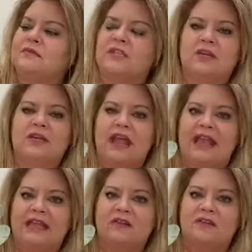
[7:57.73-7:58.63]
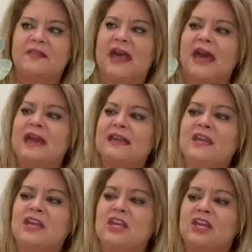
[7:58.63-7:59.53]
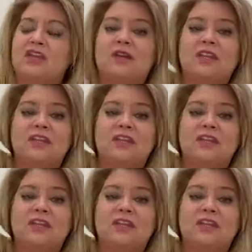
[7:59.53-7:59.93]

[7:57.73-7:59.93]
you could hang it on that. You could